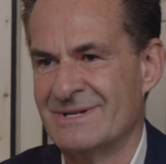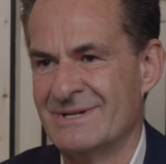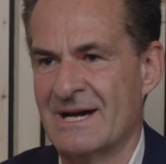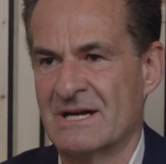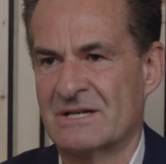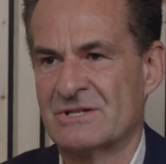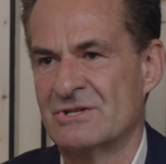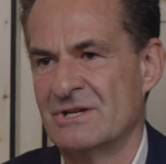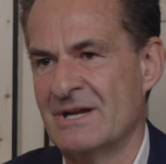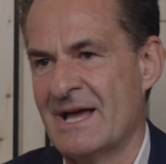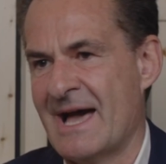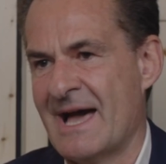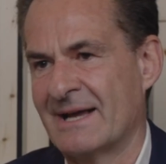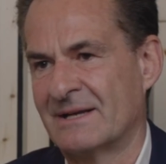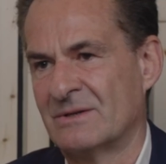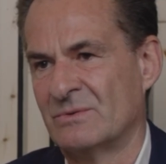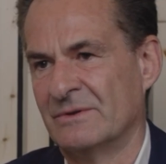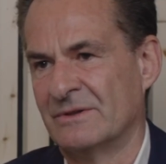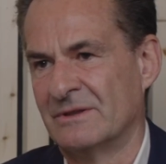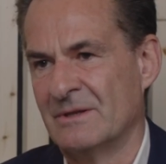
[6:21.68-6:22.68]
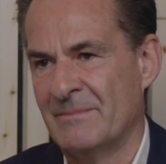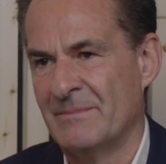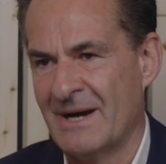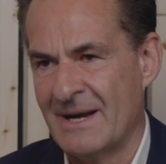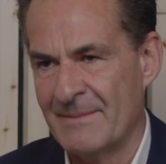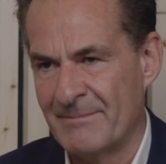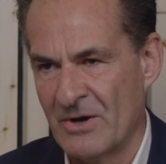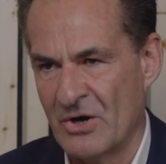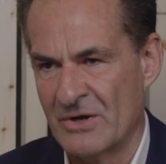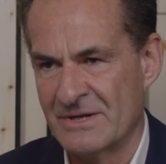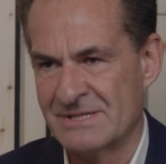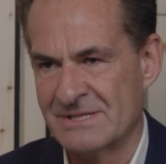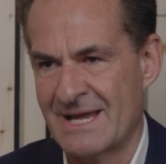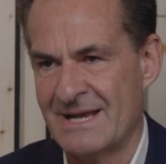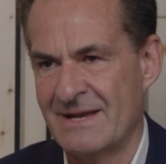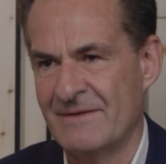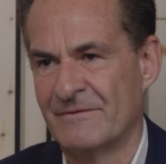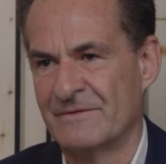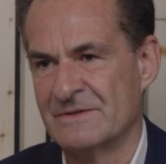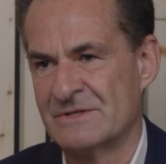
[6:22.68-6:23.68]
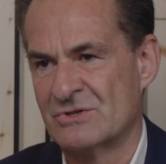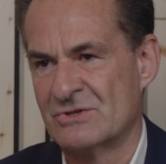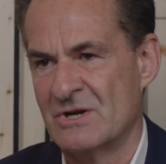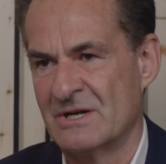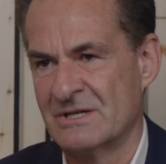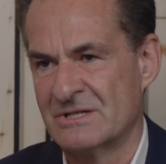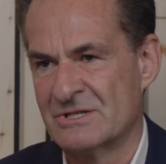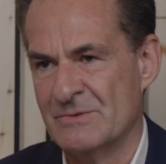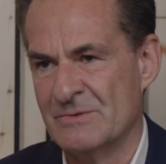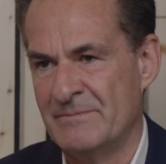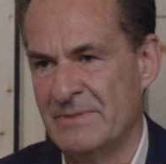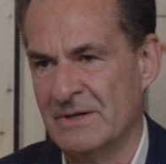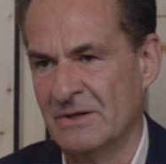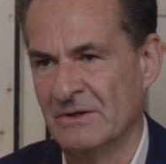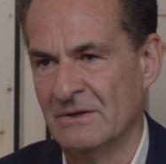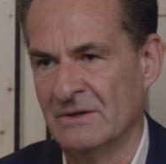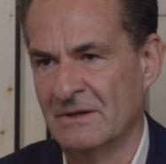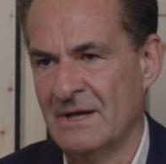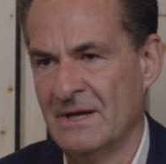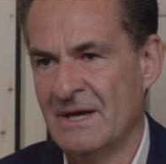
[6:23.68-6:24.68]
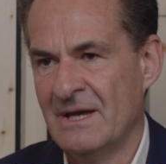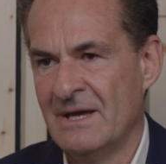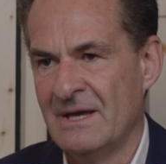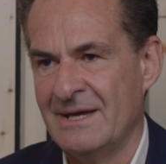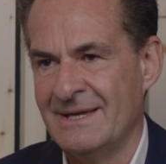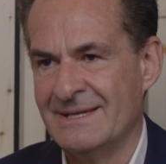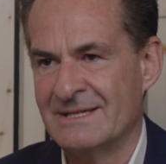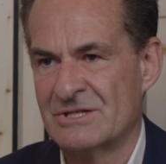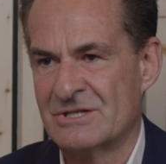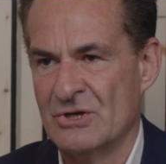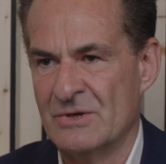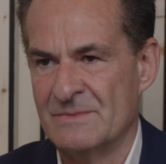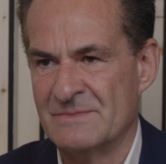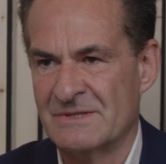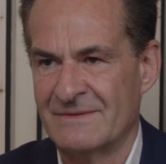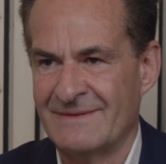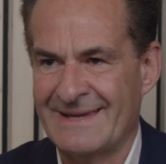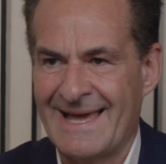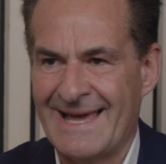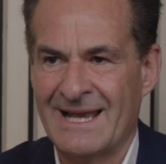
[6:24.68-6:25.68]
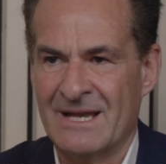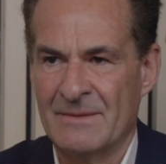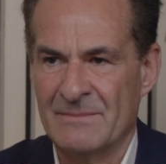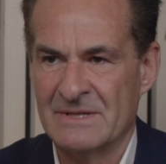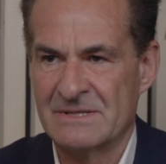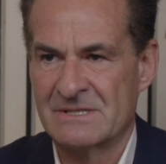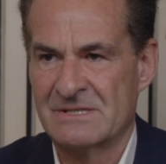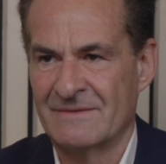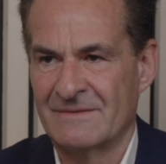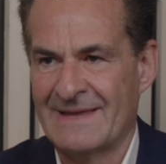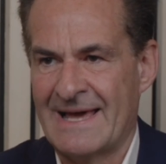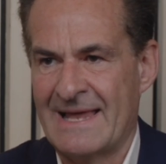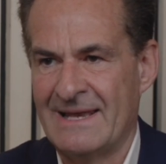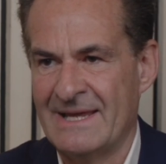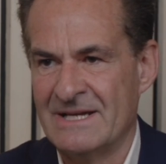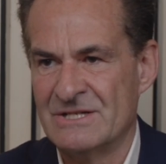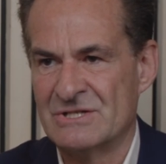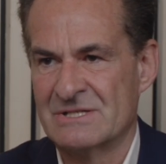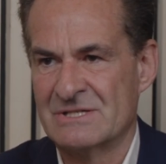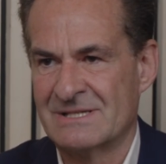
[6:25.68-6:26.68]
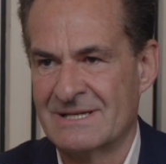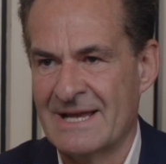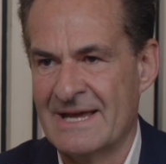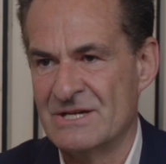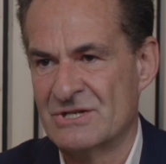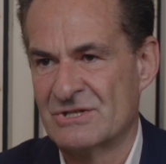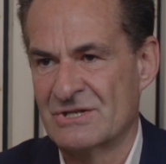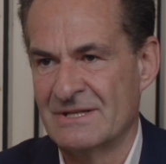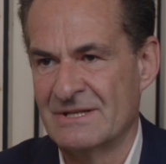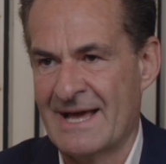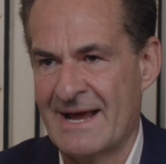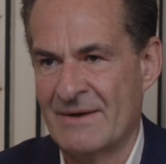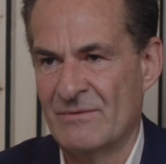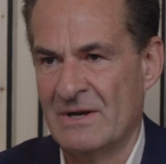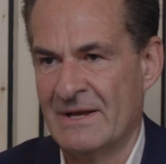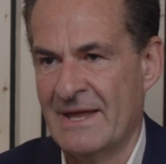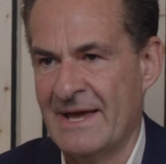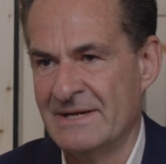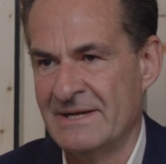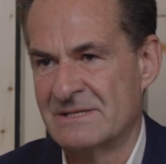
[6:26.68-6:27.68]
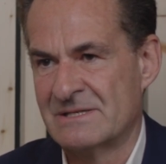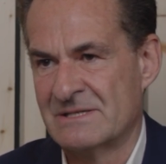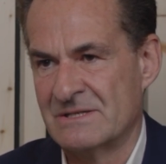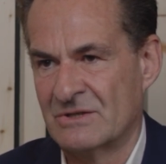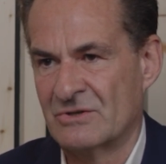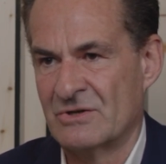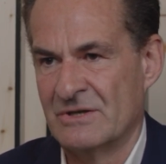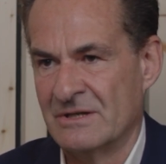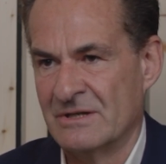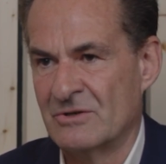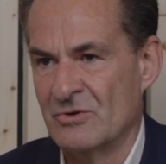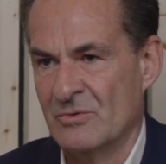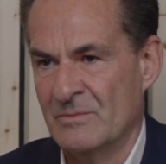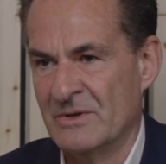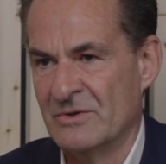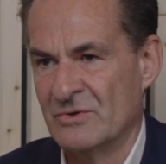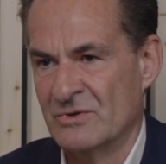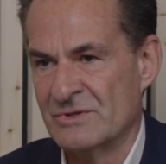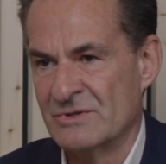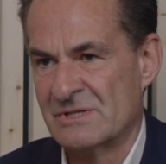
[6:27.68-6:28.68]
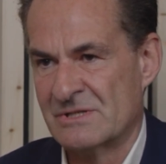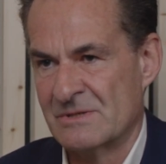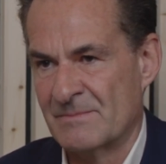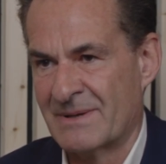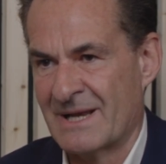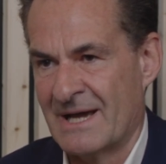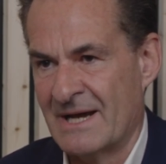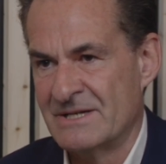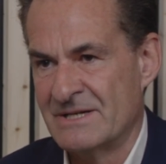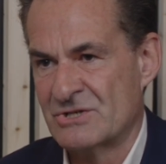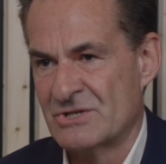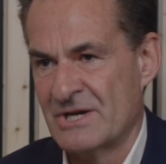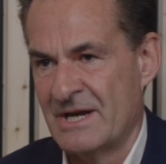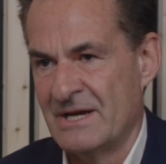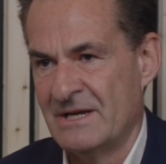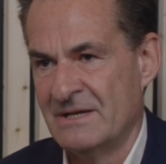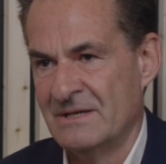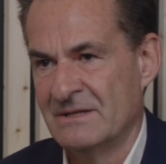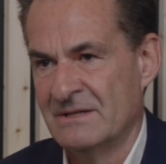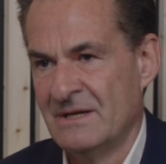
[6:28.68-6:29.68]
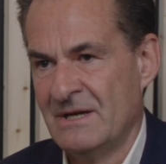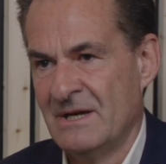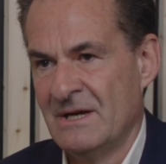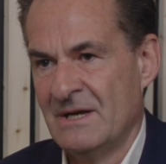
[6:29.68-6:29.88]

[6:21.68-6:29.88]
Reduction Act, with the bipartisan infrastructure bill, in terms of the elements of that legislation that relates to critical minerals supply chain